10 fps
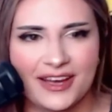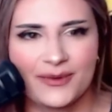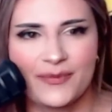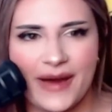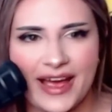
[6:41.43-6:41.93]

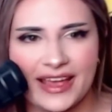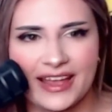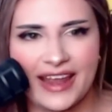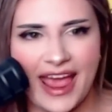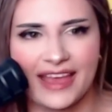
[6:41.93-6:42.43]
by
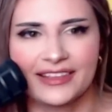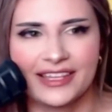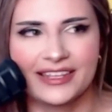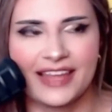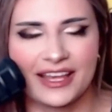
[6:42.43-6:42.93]
an
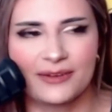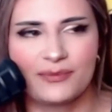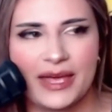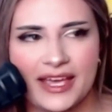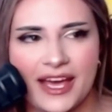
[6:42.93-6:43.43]
alien that can
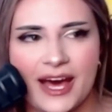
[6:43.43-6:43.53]
pick